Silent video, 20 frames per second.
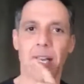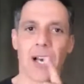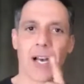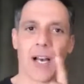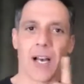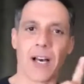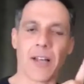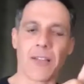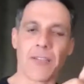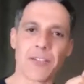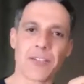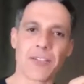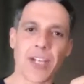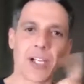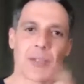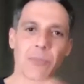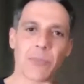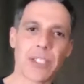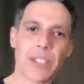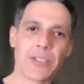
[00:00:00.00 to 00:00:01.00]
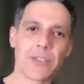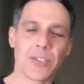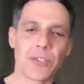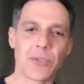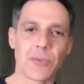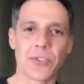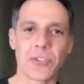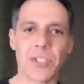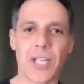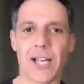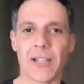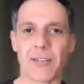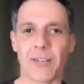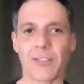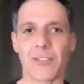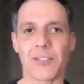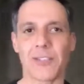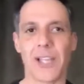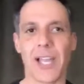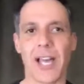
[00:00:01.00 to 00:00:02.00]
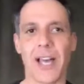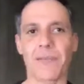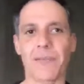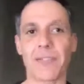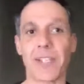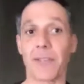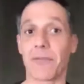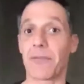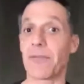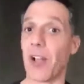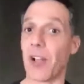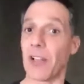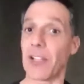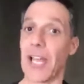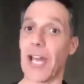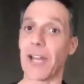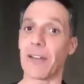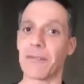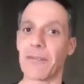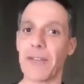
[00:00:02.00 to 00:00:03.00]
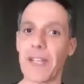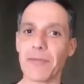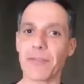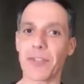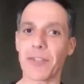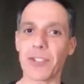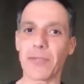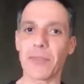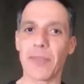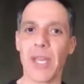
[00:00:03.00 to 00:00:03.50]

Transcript: The gentleman to Stalin's left had fallen out of favor,